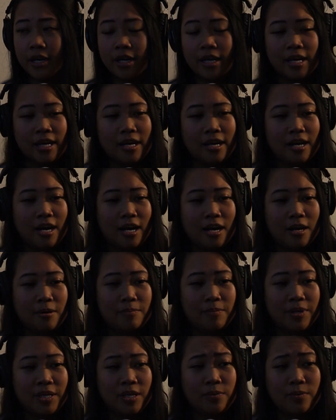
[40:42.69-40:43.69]

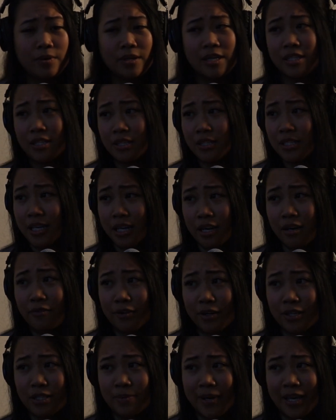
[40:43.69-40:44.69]
but he really does care
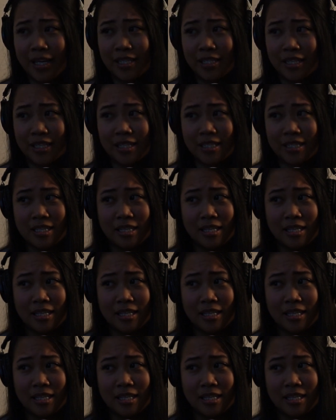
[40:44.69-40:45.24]
for his patients,